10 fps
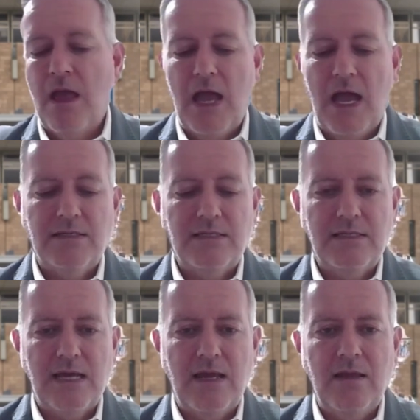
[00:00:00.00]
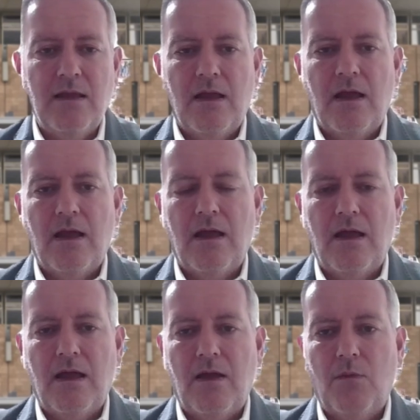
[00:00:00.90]
And today,
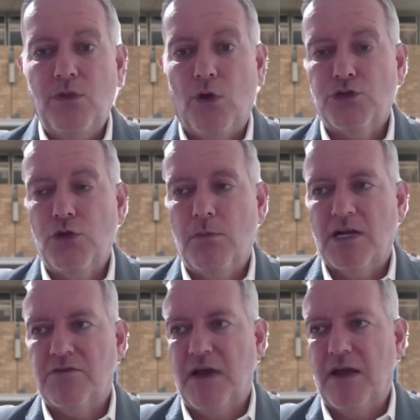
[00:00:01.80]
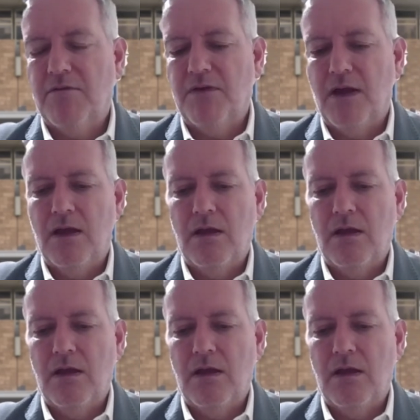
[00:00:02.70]
with not too much fanfare,